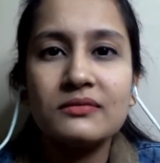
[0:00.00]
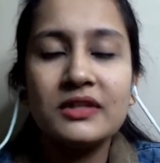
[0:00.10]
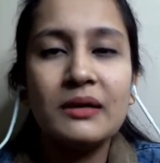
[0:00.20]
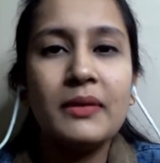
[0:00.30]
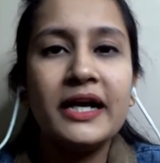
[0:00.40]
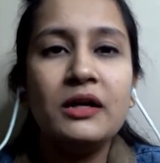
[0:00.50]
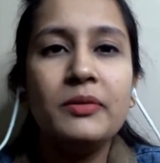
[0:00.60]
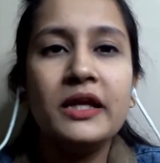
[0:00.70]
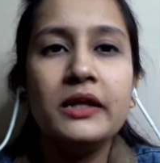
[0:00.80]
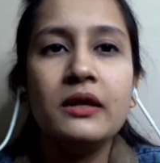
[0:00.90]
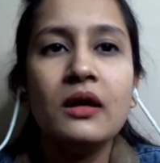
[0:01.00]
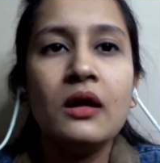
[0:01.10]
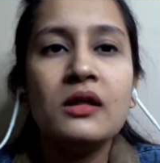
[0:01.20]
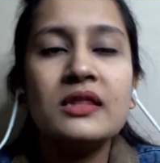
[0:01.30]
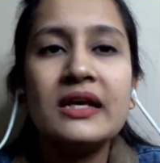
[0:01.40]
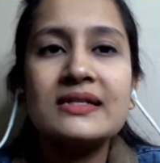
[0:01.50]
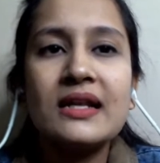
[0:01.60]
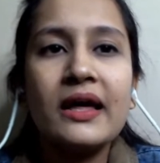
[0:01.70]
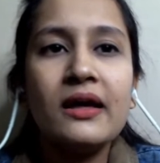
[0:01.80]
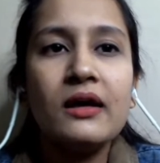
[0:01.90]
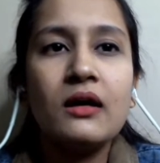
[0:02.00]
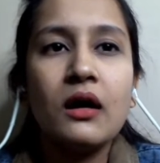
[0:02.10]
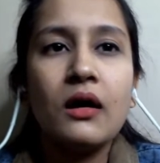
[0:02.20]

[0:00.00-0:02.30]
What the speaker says: There might be things like